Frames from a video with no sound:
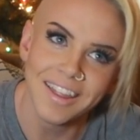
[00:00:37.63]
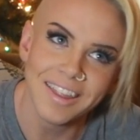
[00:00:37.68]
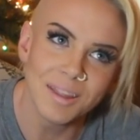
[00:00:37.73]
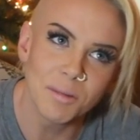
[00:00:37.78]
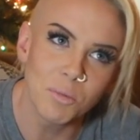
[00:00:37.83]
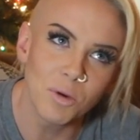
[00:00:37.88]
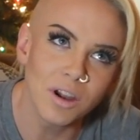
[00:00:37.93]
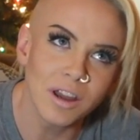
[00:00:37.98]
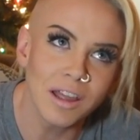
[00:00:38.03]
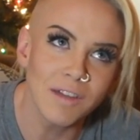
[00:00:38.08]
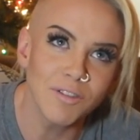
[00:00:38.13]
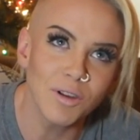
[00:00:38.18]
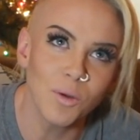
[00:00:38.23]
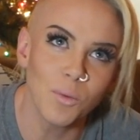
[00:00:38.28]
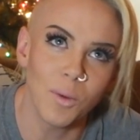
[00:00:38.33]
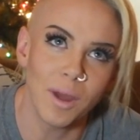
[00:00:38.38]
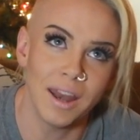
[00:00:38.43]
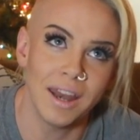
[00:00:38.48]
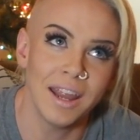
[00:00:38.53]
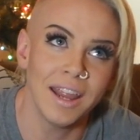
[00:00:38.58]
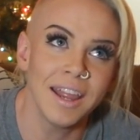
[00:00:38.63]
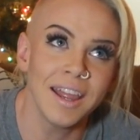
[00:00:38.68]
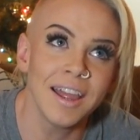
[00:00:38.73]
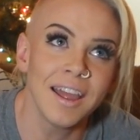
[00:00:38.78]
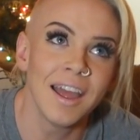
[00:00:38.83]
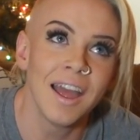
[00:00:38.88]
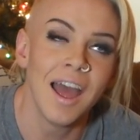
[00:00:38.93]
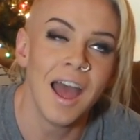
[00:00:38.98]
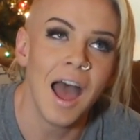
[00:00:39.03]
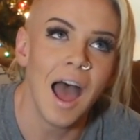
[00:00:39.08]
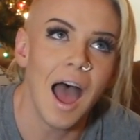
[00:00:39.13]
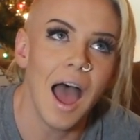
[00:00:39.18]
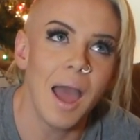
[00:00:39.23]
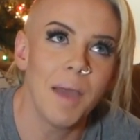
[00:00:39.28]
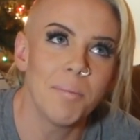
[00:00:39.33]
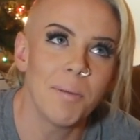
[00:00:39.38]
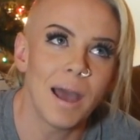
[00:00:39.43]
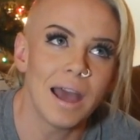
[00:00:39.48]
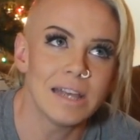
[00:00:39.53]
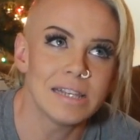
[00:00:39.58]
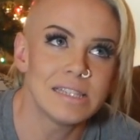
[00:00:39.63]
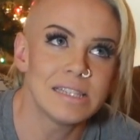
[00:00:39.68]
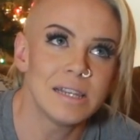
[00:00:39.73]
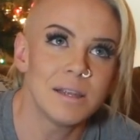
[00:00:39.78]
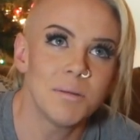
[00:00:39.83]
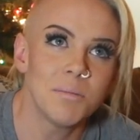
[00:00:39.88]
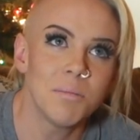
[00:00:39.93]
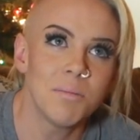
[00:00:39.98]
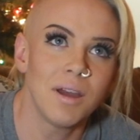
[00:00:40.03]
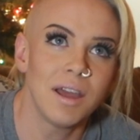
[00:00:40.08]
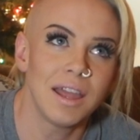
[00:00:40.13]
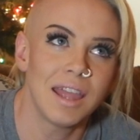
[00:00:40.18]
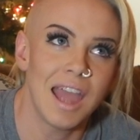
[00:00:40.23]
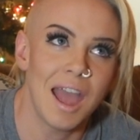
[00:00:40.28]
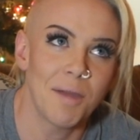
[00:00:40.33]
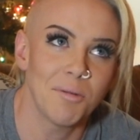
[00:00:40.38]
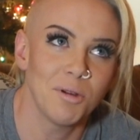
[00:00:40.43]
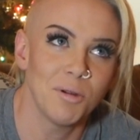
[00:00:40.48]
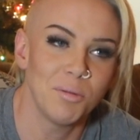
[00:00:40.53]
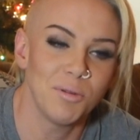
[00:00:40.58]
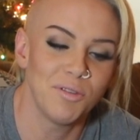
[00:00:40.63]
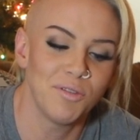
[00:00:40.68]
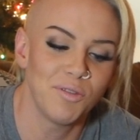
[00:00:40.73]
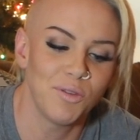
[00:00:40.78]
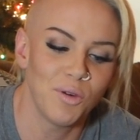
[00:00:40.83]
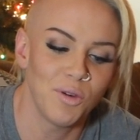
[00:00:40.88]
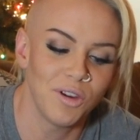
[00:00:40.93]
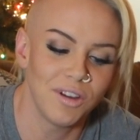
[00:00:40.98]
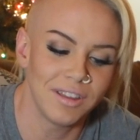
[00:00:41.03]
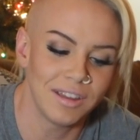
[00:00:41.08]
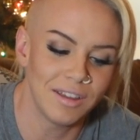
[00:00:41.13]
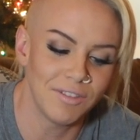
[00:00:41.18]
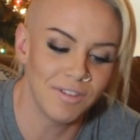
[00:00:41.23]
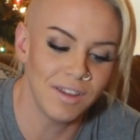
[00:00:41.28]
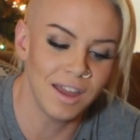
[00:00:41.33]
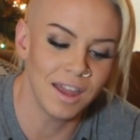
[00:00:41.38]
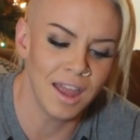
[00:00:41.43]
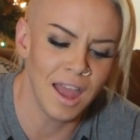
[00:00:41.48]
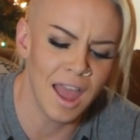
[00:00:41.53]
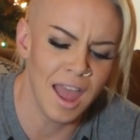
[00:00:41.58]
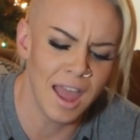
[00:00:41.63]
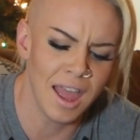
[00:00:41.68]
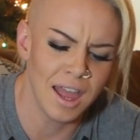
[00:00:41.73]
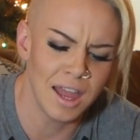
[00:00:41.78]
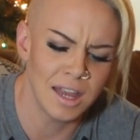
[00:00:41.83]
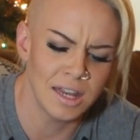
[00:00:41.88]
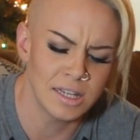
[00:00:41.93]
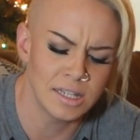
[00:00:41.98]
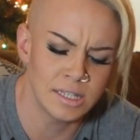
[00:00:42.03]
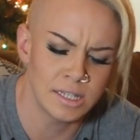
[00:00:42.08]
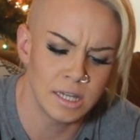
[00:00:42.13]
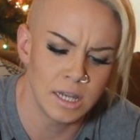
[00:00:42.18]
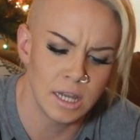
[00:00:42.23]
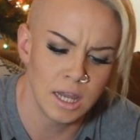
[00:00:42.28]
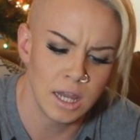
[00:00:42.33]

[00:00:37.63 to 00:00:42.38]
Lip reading: The morning of our wedding, I passed him my camera before leaving and